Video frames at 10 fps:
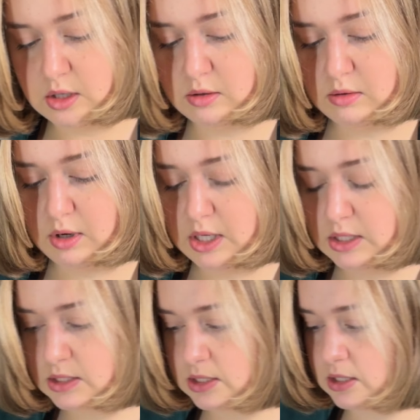All
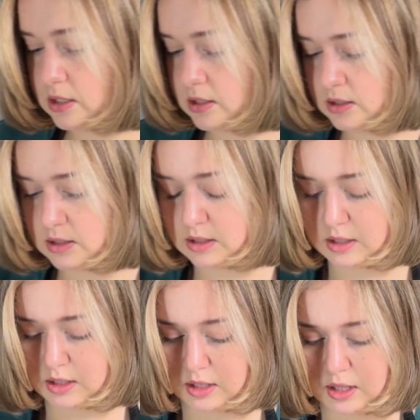right,
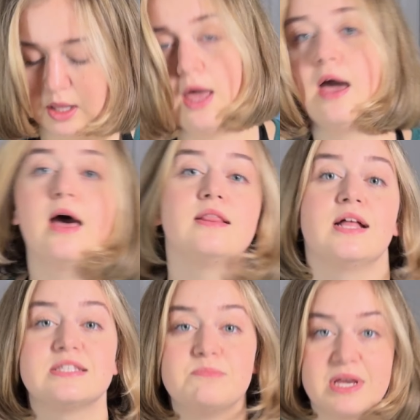and
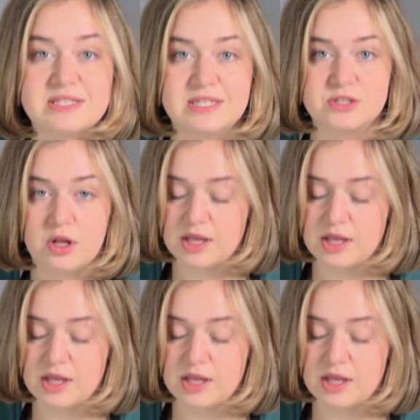let's mix this all